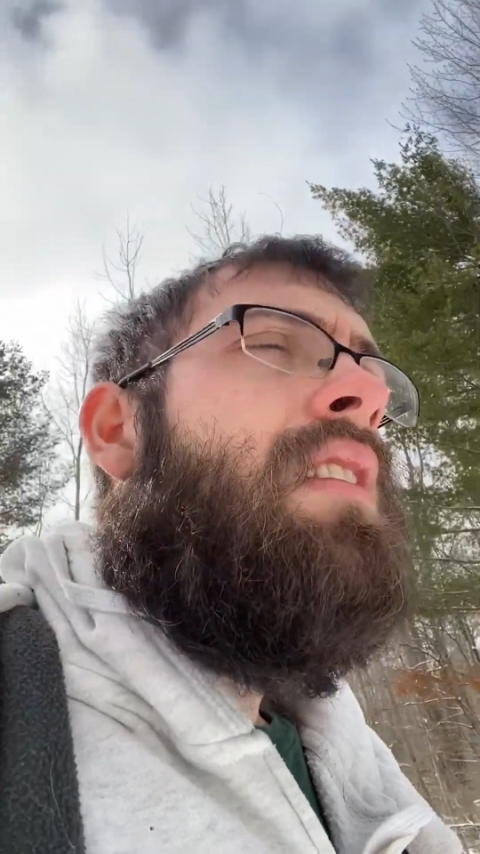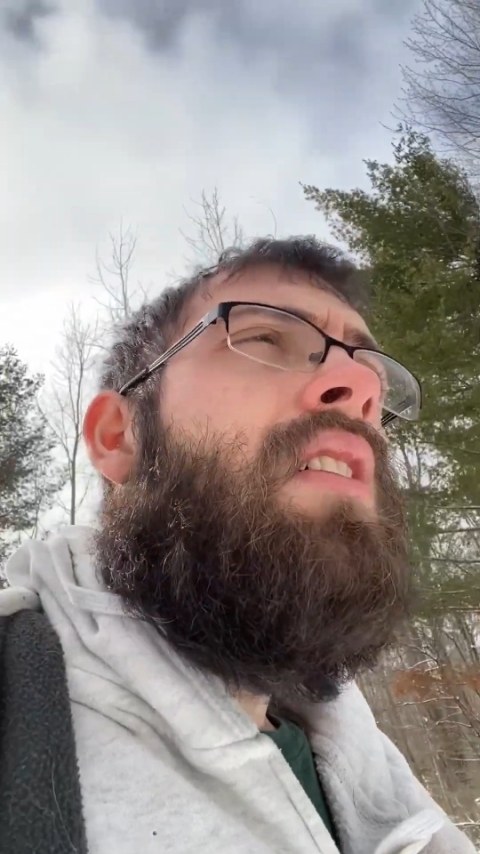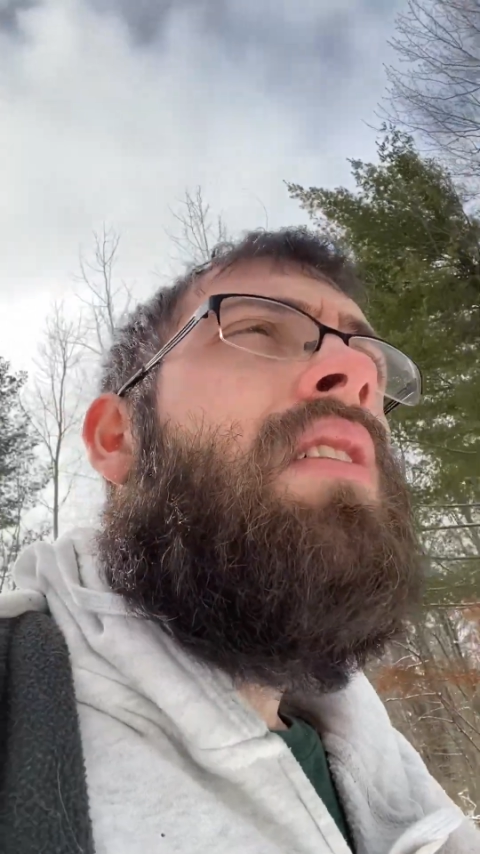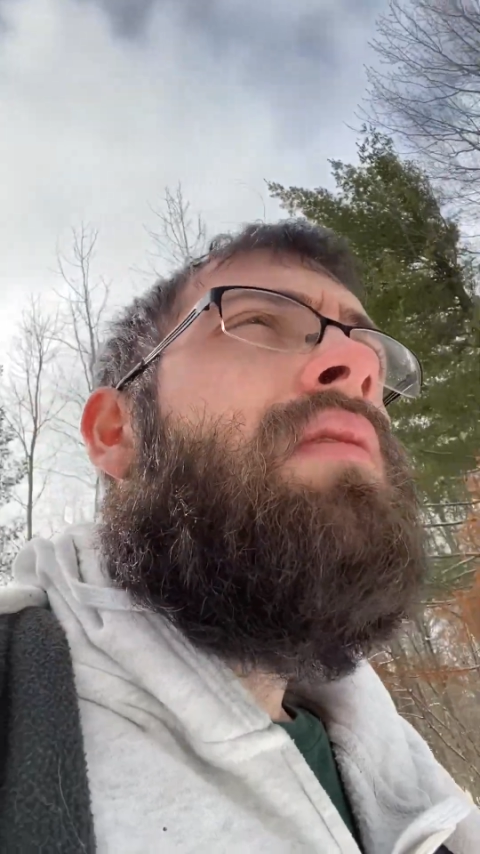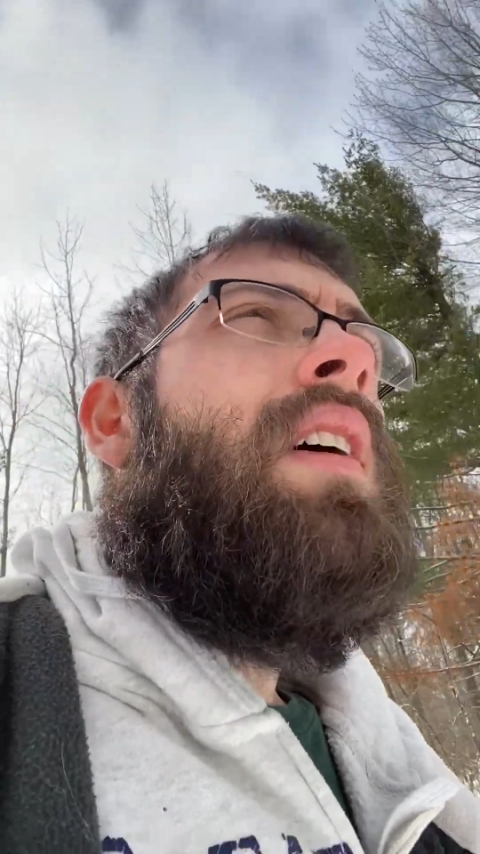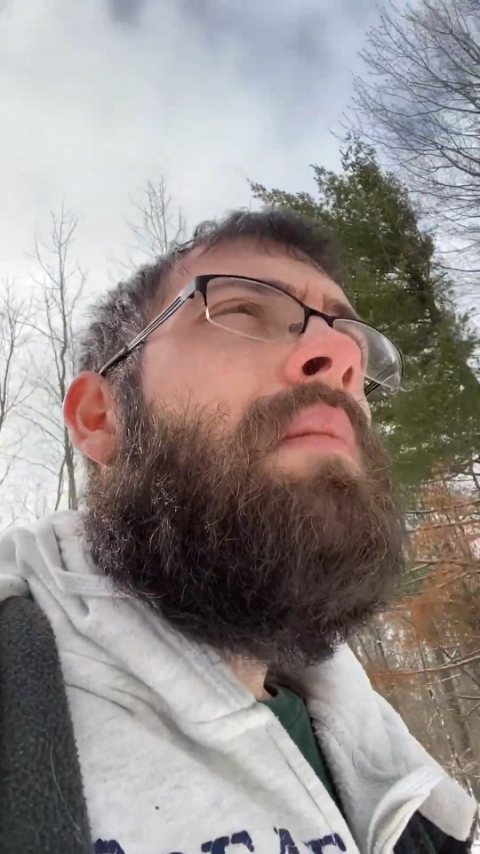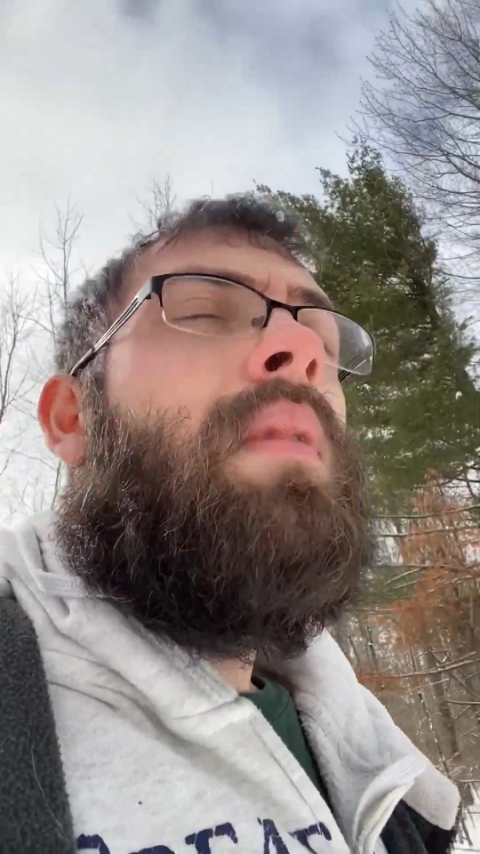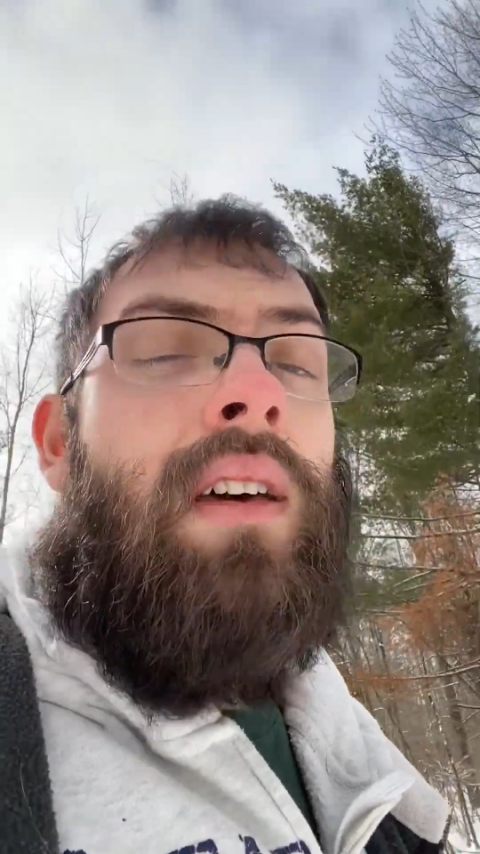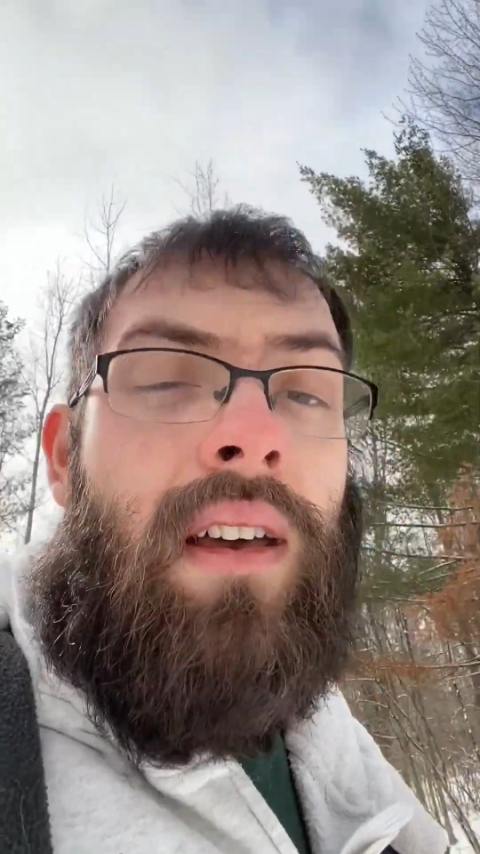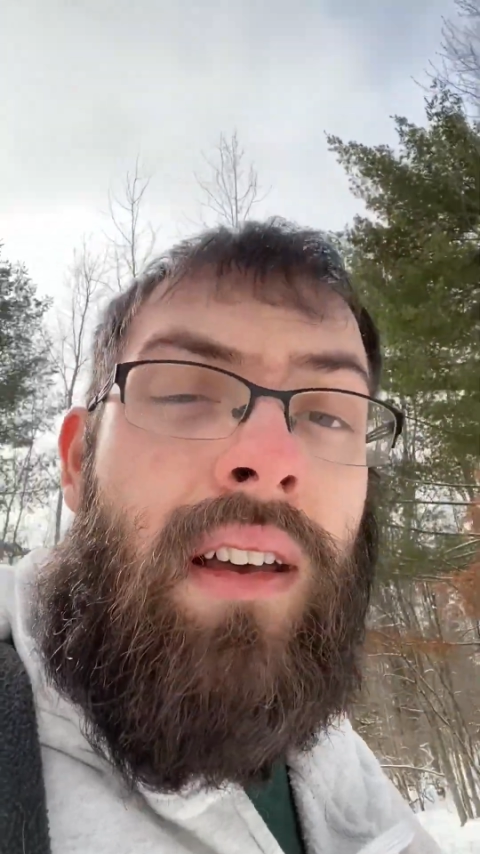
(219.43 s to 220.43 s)
all of them
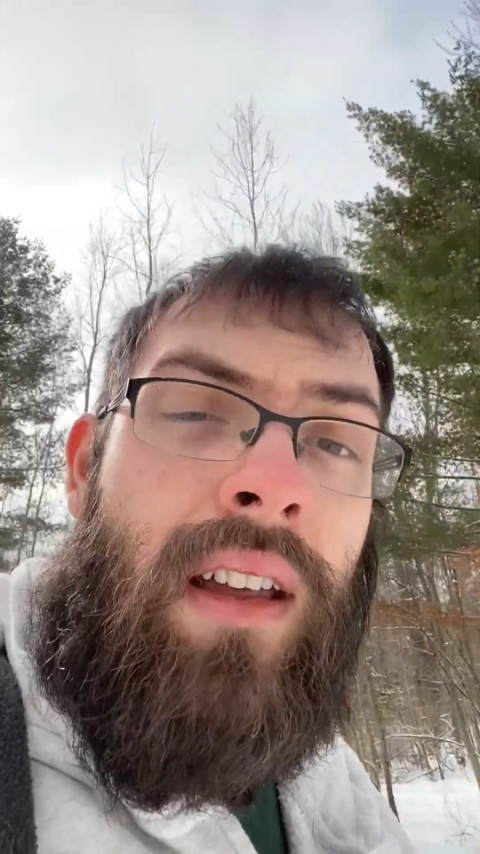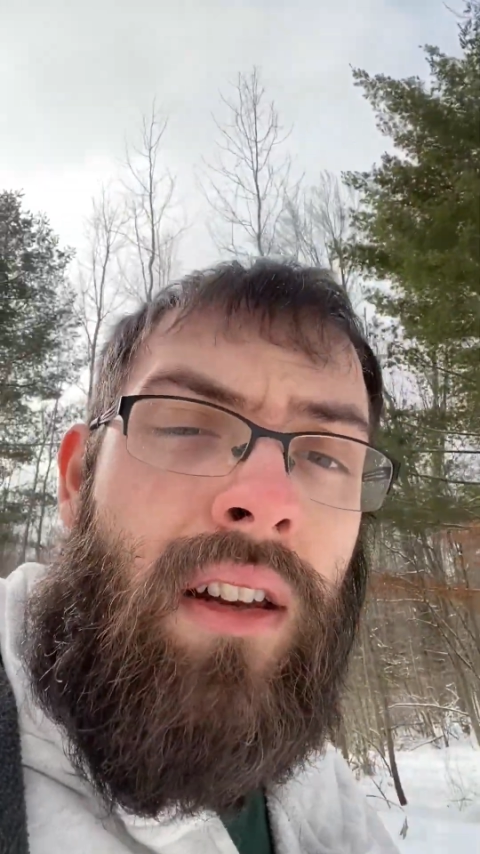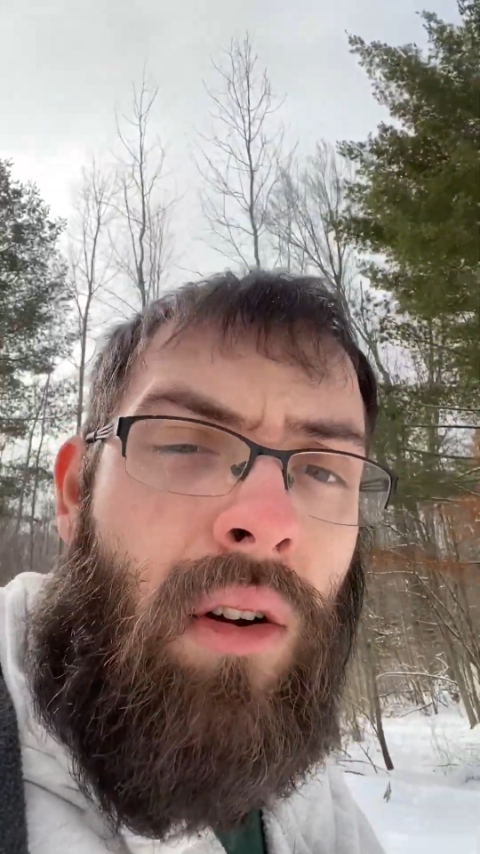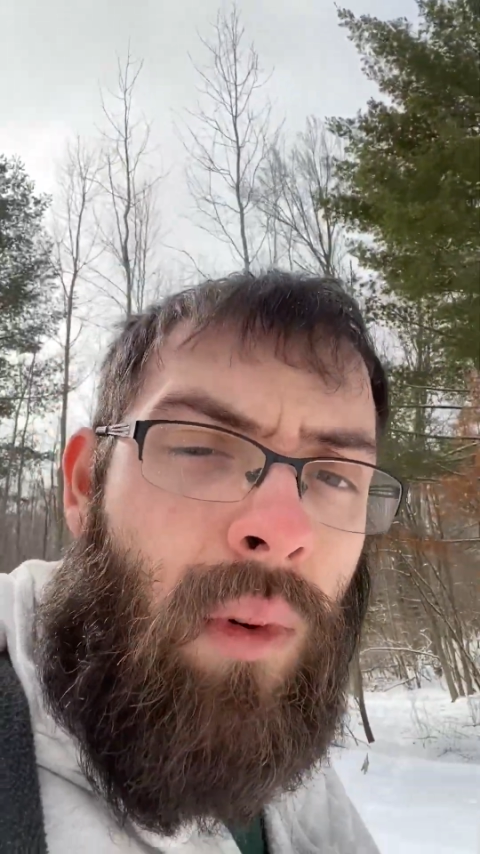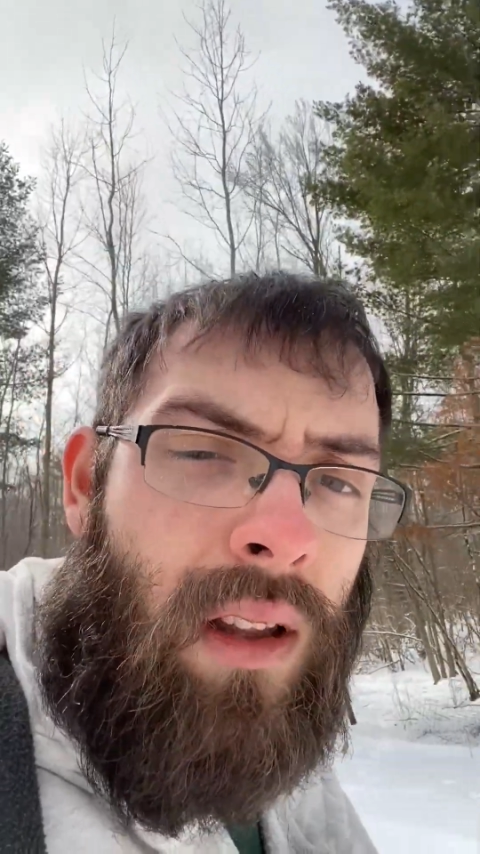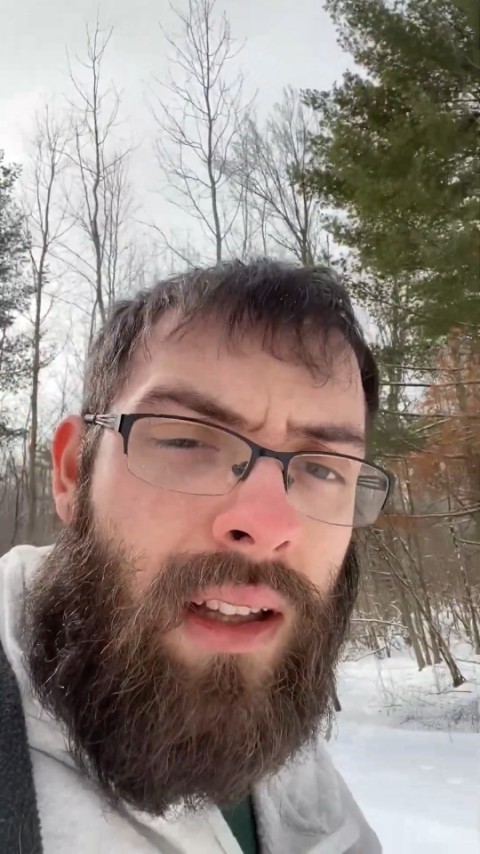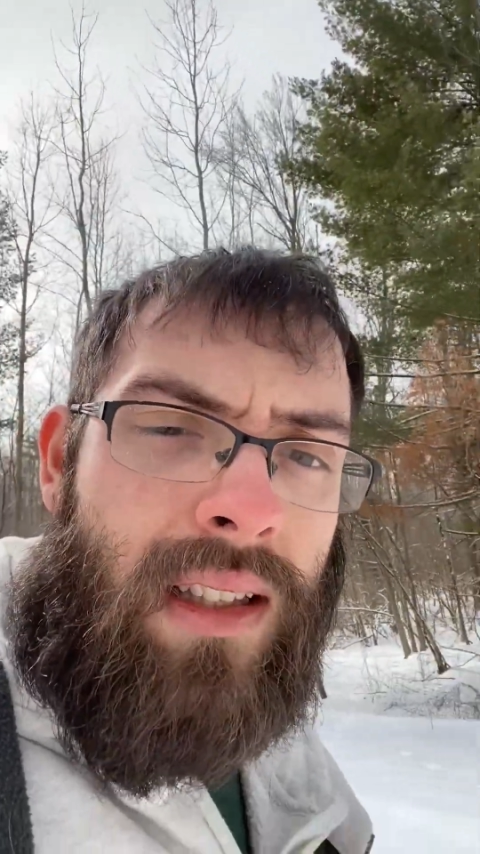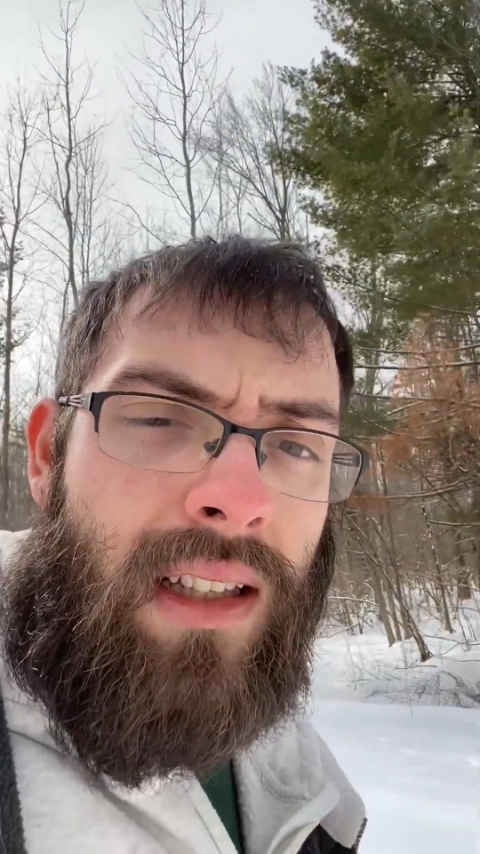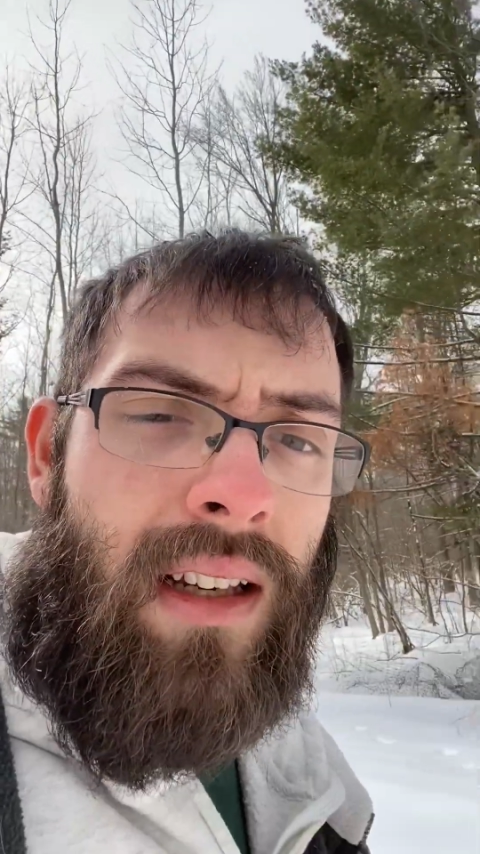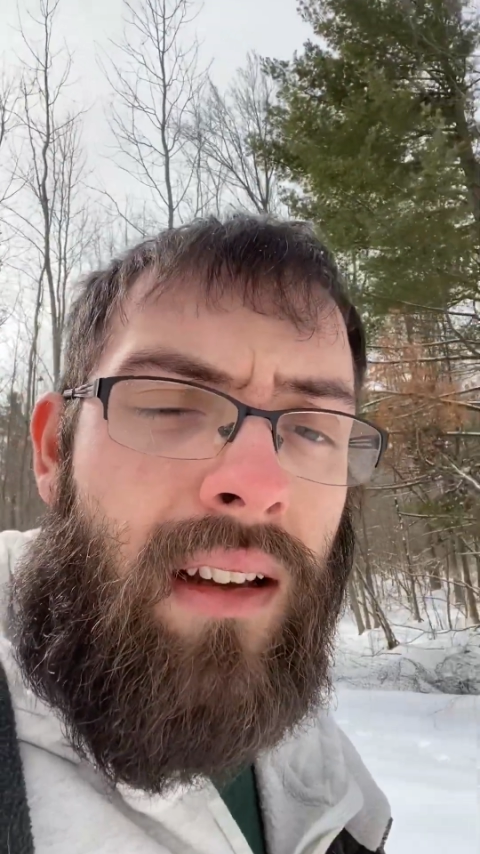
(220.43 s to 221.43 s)
into one
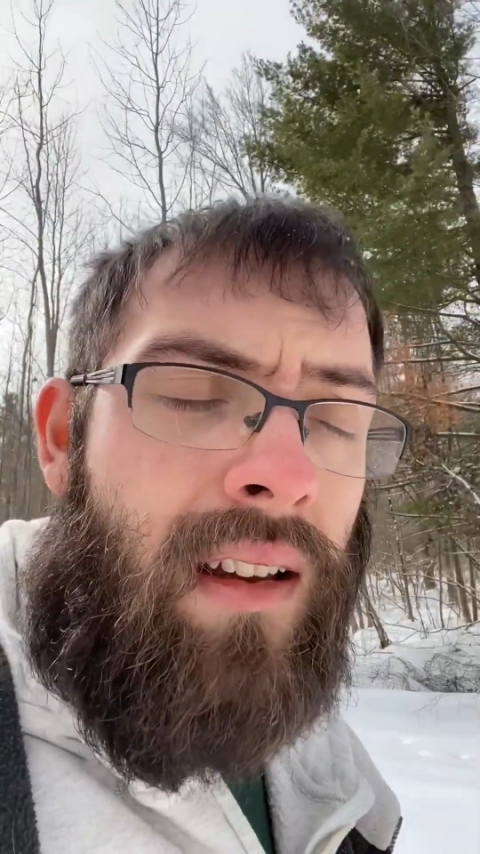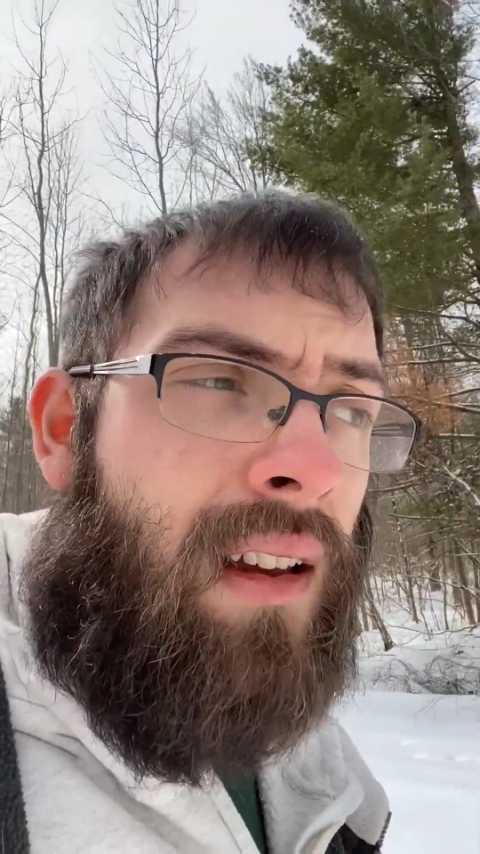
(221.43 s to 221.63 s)
listing,